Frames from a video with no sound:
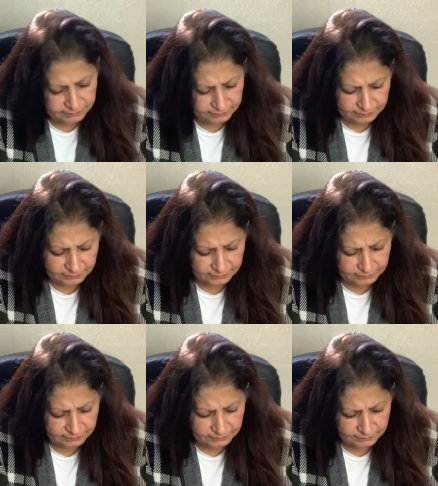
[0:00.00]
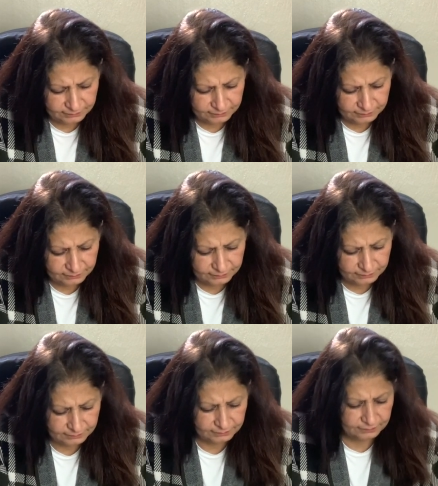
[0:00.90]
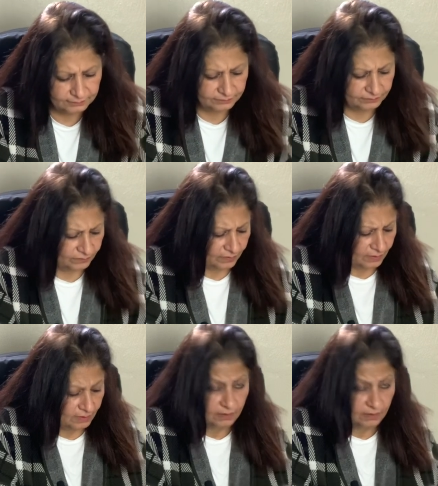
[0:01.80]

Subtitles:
(no one is talking)